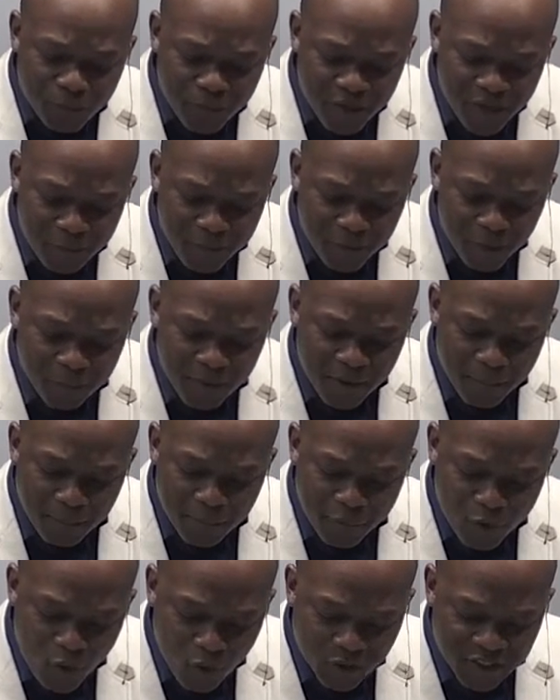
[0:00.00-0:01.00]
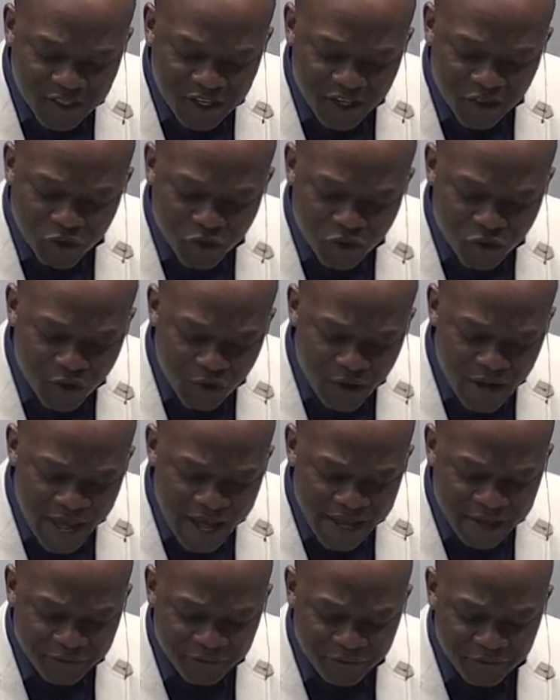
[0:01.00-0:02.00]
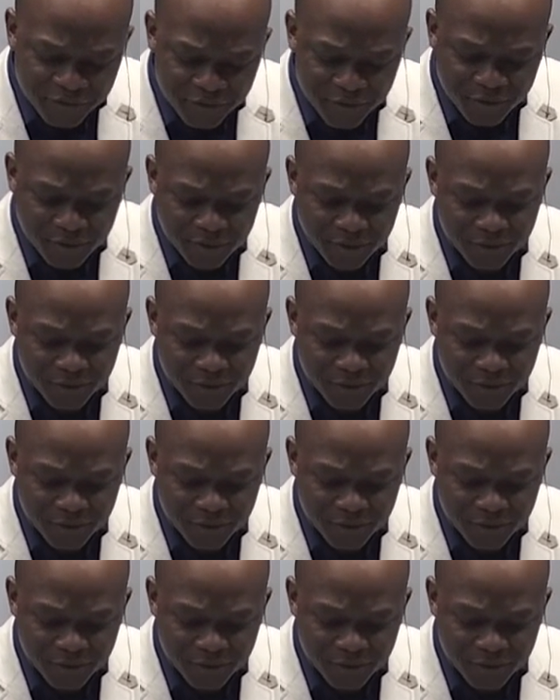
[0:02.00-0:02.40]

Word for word: people been brought into your life?